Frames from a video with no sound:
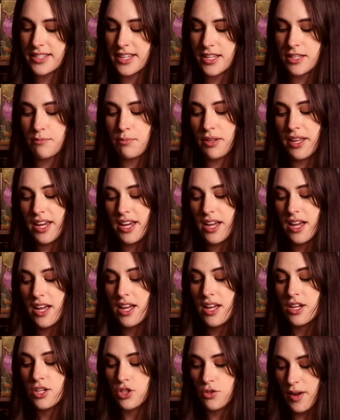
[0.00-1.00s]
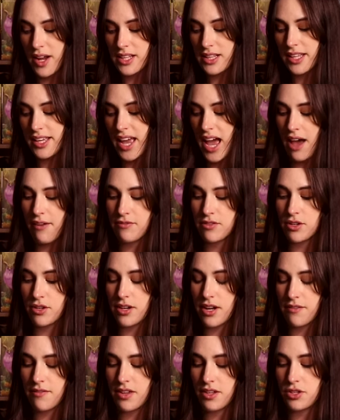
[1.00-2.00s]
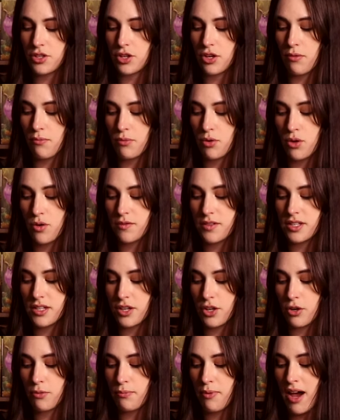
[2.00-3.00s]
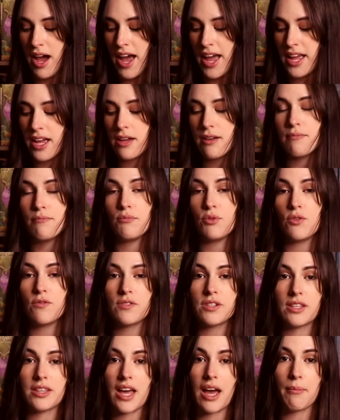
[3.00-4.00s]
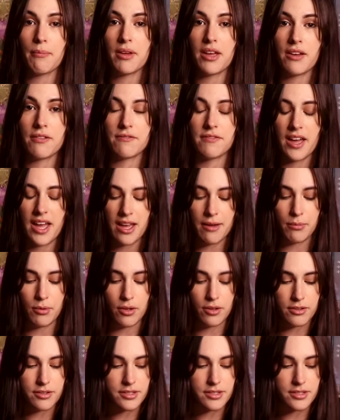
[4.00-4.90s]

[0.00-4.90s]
says play directly after a visitor moves nearby, move to them if able.